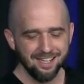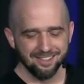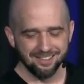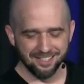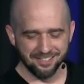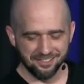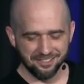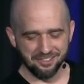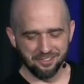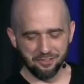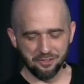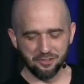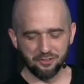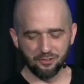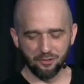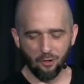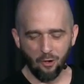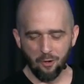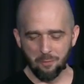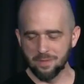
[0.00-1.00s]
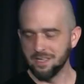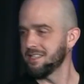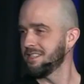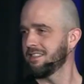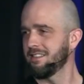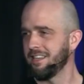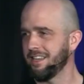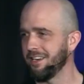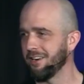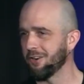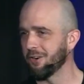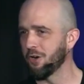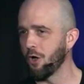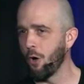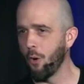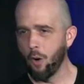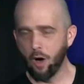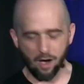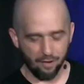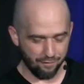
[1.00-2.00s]
Listen to the psalmist here
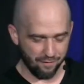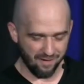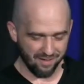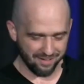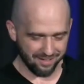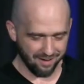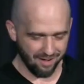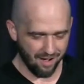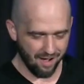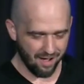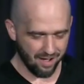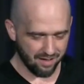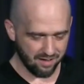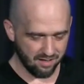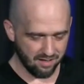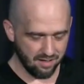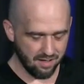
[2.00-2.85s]
go off on God.